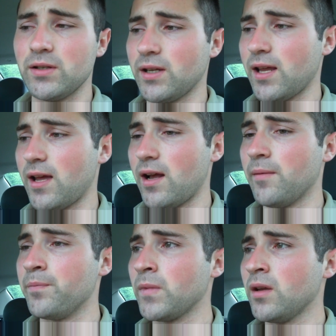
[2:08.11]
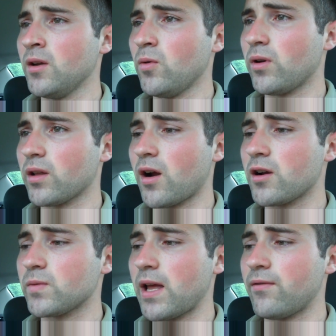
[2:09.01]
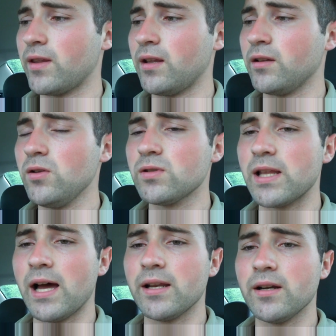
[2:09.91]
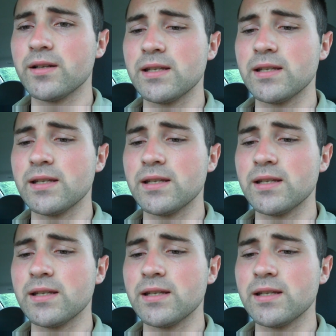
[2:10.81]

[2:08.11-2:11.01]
I took one of the cars we have on the used lot here,